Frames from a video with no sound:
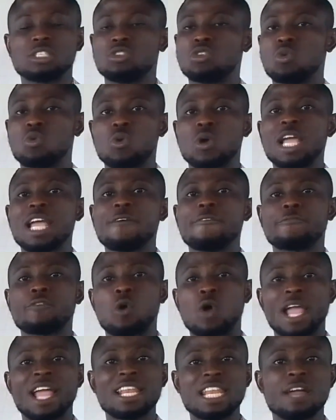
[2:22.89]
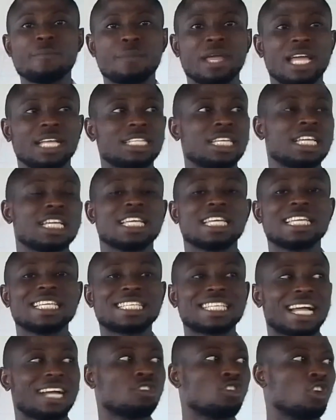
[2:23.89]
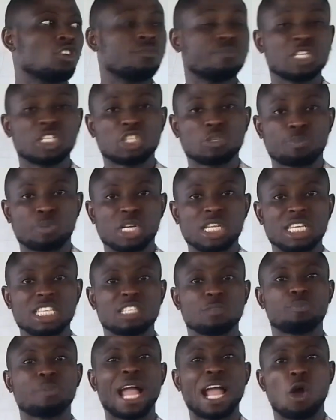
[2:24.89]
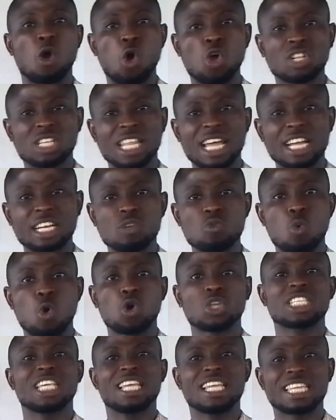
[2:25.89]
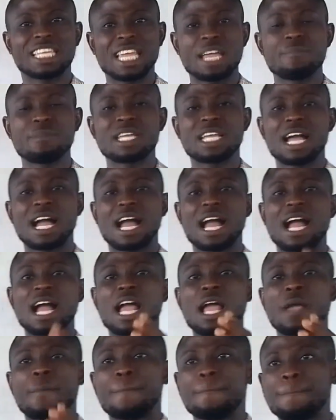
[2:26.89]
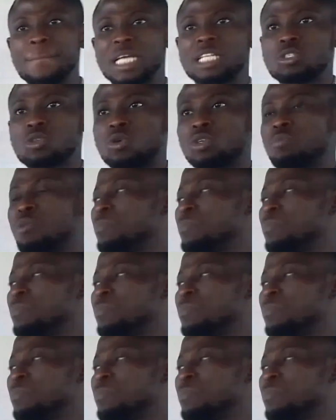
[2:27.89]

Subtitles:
No, for element, it cannot be split by ordinary chemical method.